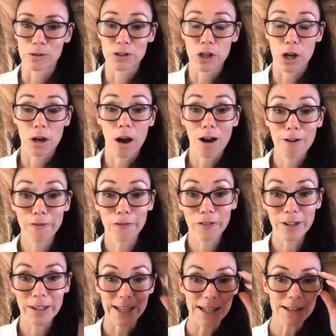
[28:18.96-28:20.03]
So
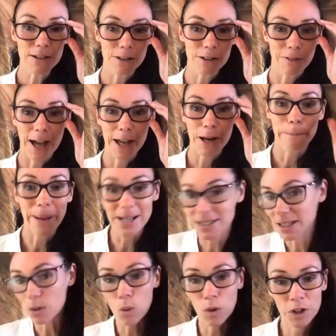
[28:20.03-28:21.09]
hopefully you've had a
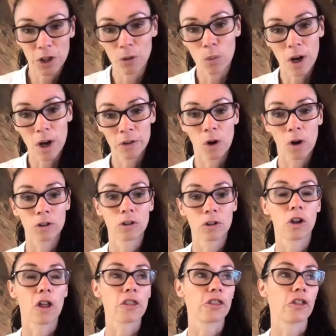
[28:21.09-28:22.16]
basic 101 on
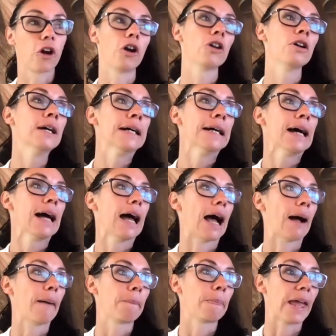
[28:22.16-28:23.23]
Klotho.
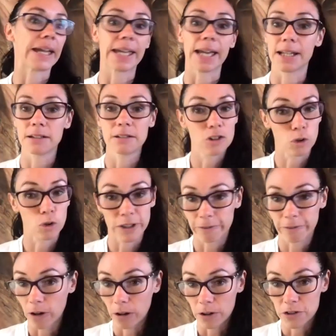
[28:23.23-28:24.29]
Um, again, your
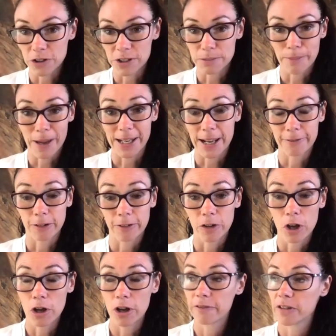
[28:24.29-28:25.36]
nephrologist may never have
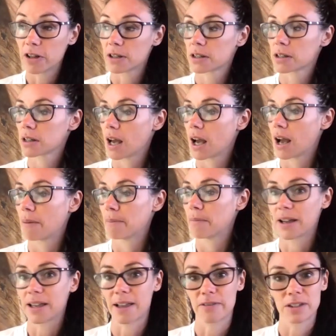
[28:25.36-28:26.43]
heard of it. Um,
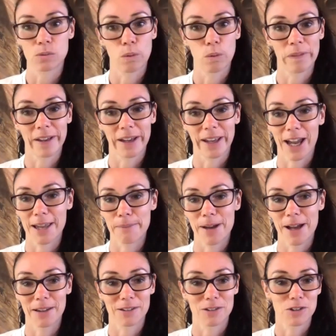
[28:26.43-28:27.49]
again, this woman that came
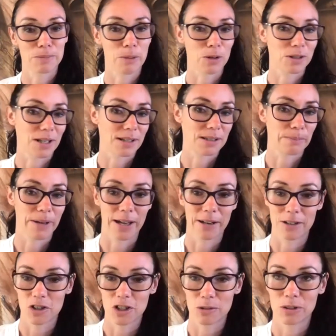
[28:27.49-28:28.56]
out and spoke to us about
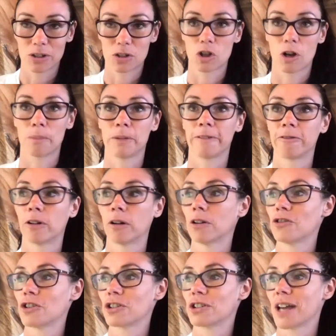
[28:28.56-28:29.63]
it, she was a top
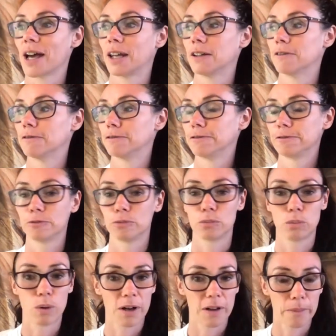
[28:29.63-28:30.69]
nephrologist out of
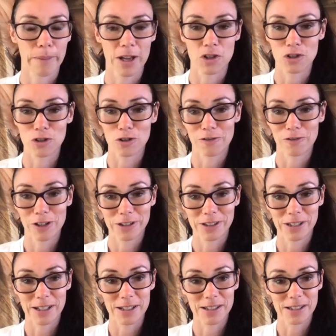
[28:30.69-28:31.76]
one of the major
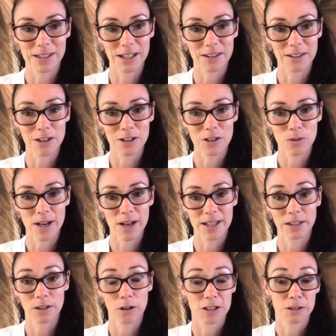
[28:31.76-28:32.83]
universities in the
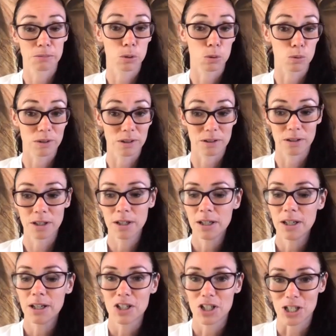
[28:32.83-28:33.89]
US and hospitals. And
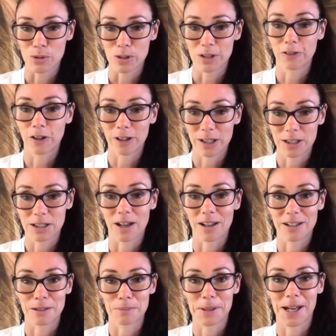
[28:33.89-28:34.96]
she was very
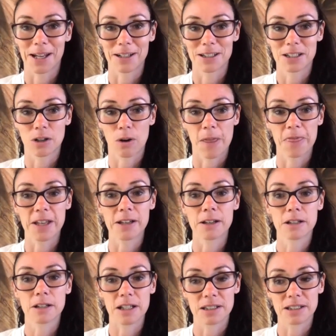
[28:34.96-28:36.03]
excited about it. So I
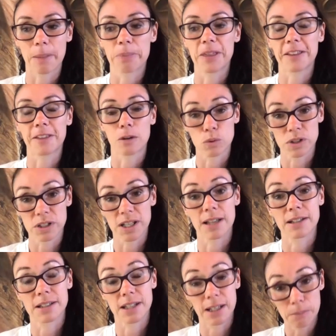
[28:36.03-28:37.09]
think it's something that we'll
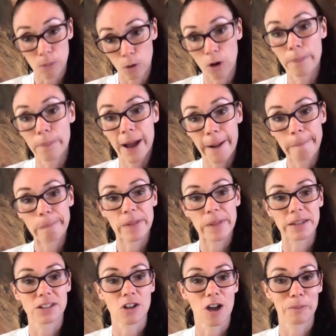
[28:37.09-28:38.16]
start to hear more about
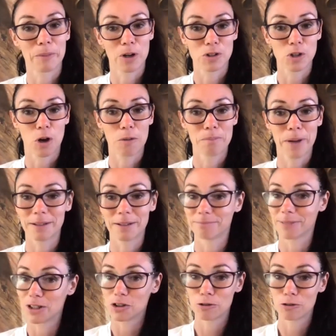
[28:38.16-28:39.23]
as time goes on. But
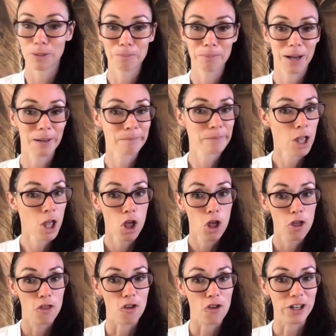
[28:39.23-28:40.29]
as you remember,
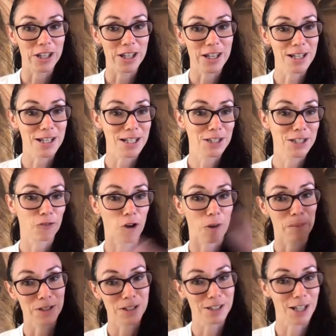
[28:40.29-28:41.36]
30 years
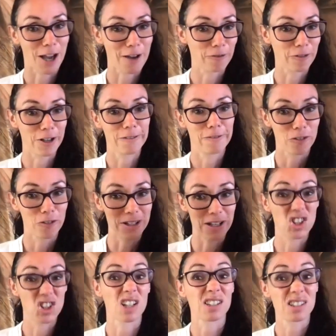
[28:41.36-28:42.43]
from a discovery for it
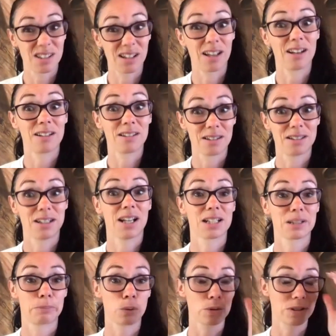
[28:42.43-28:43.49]
just to get into the
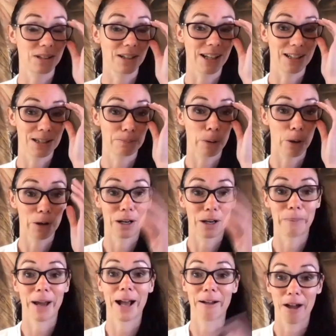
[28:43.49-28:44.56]
textbooks to get spoken
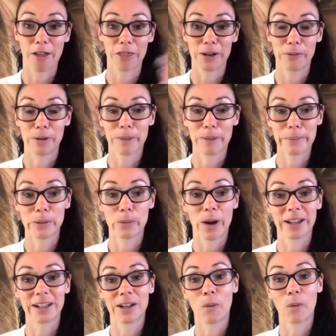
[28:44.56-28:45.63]
about, I think we may be
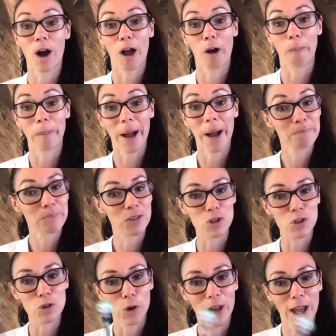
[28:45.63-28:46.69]
waiting a while. But
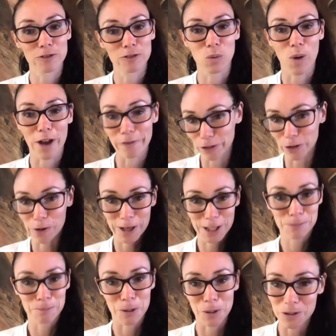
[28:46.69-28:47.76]
you don't have to wait for your
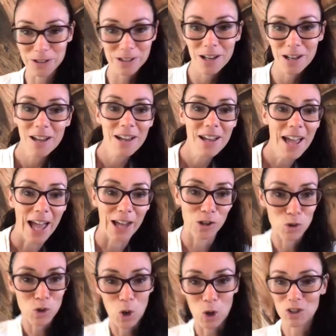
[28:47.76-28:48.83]
experts and
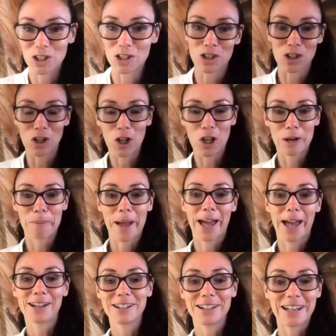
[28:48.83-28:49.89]
your doctors to learn
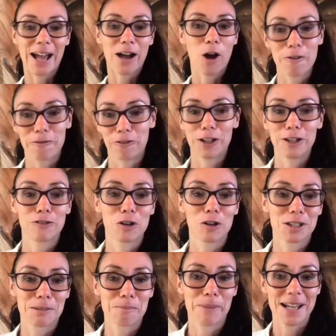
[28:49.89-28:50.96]
about it. Now, hopefully, you've got
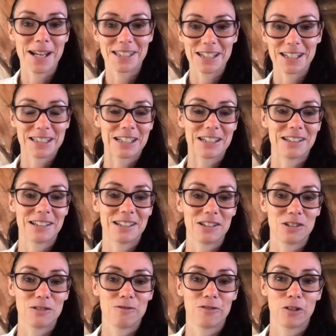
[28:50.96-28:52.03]
some basics and
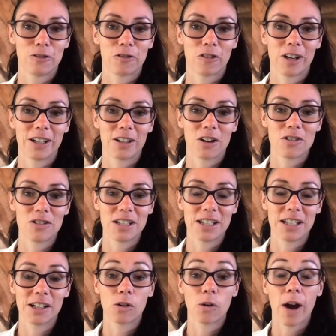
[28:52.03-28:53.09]
you feel free to go
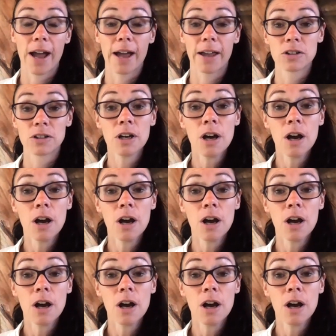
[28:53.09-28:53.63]
digging around